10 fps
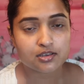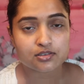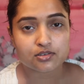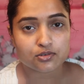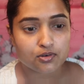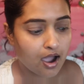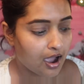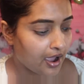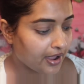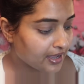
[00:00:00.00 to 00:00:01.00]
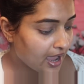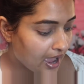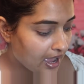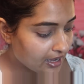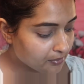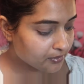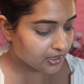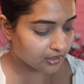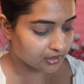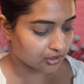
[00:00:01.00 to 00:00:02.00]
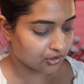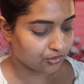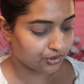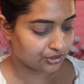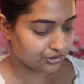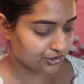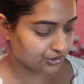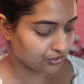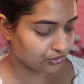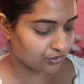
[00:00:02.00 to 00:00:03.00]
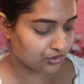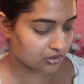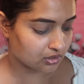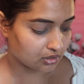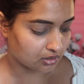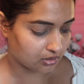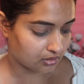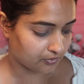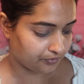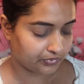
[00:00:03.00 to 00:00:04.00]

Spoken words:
So I am going to use the